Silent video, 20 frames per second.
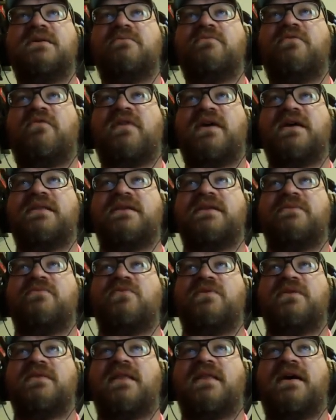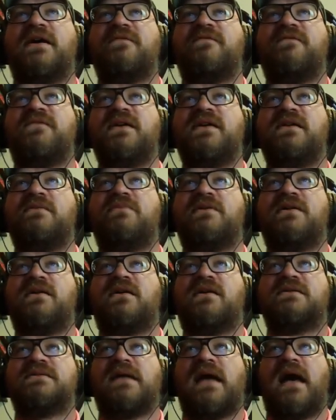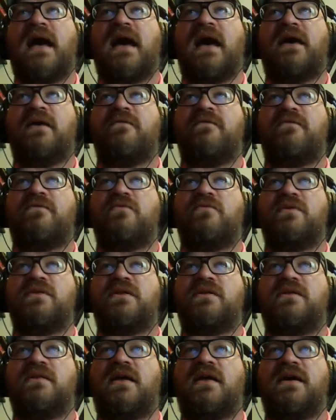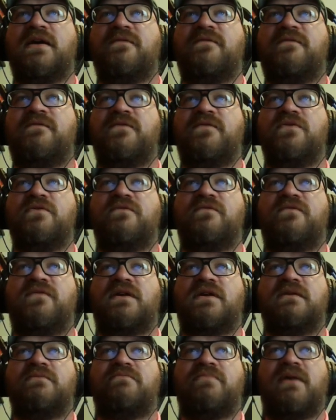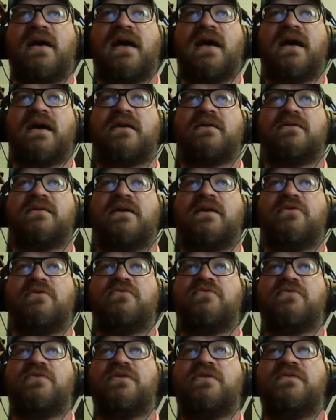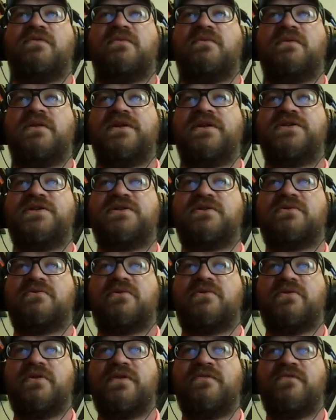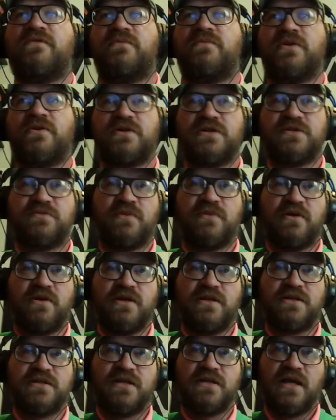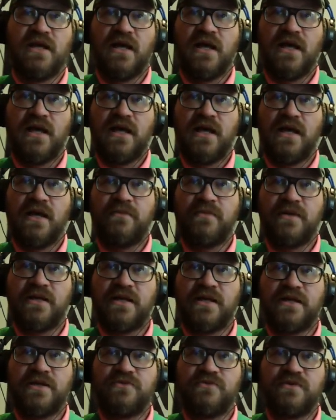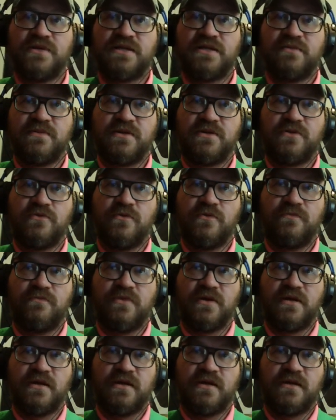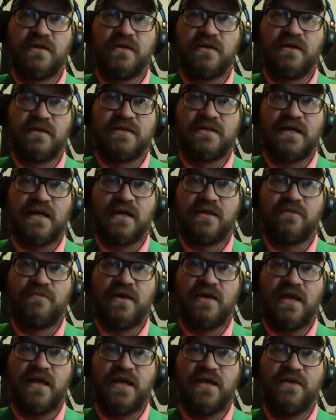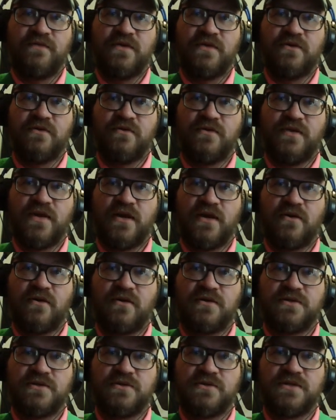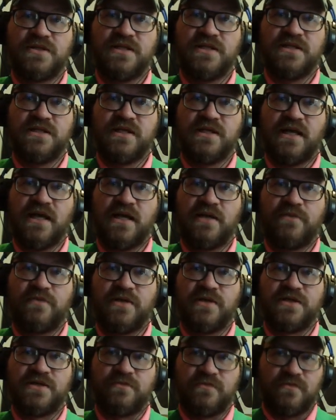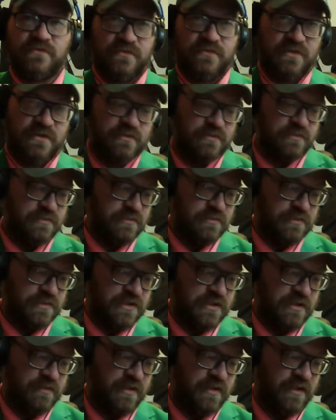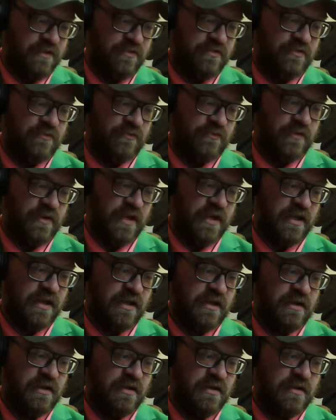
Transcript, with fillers: Provide them with live feed, but lost half when the live food fought back. However, the leeches are learning from their experience and beginning to exhibit group attack behavior. They are also ceasing cannibalism. Oh, so that'd be three.